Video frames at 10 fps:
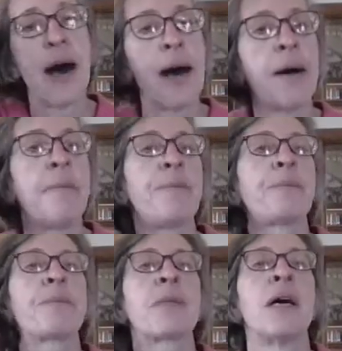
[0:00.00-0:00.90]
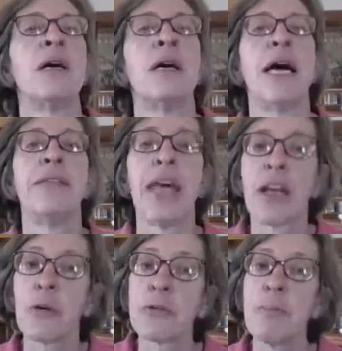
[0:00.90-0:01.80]
And
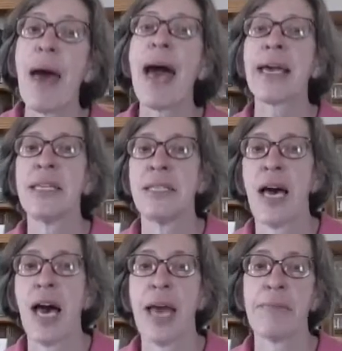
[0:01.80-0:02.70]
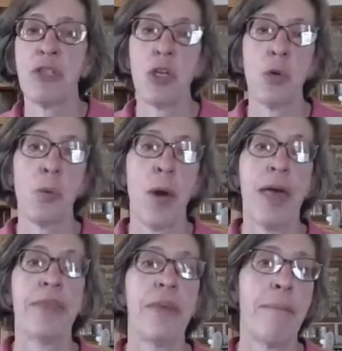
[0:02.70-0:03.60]
then it goes back in time to
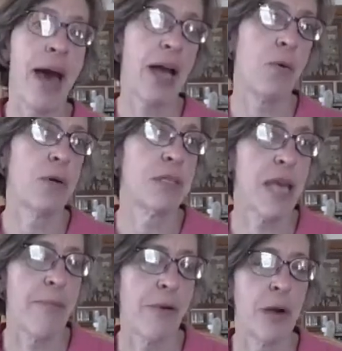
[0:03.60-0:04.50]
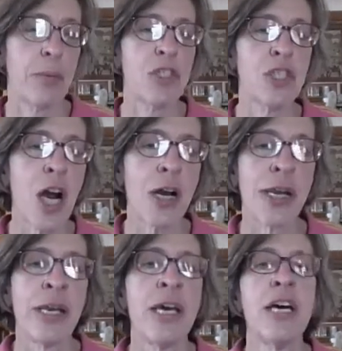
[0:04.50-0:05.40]
when the pack horse library was
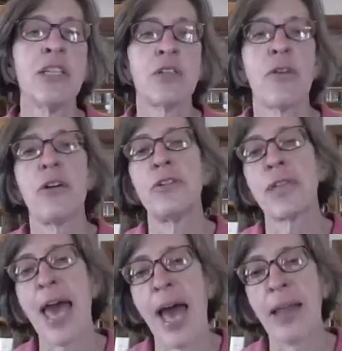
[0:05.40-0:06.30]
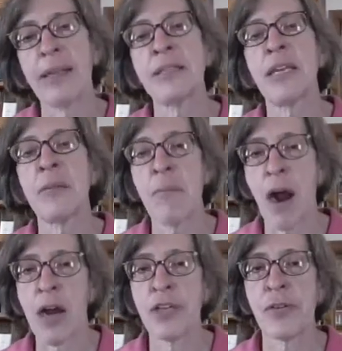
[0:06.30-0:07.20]
started. So there's Alice and
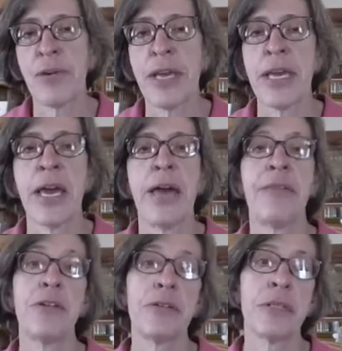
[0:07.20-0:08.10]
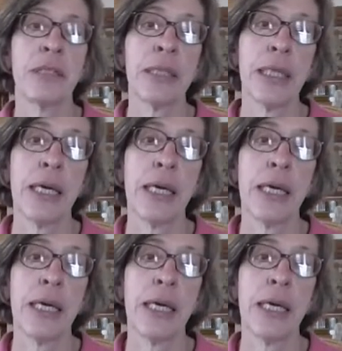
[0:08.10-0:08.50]
Marjorie, and there's